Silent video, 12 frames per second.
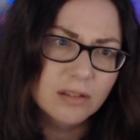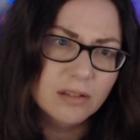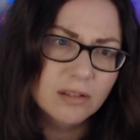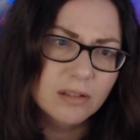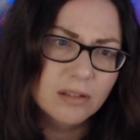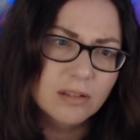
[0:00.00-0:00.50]

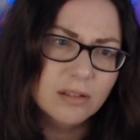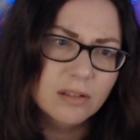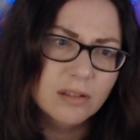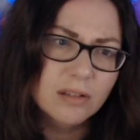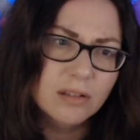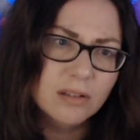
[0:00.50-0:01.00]

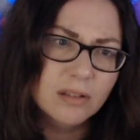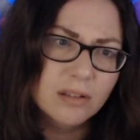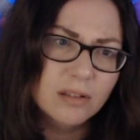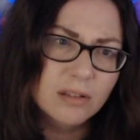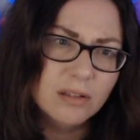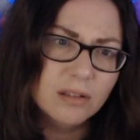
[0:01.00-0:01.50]

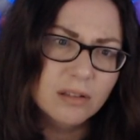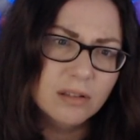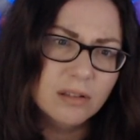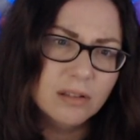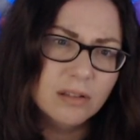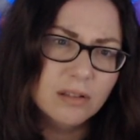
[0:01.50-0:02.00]

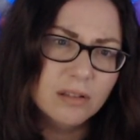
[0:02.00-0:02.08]
This person isn't speaking.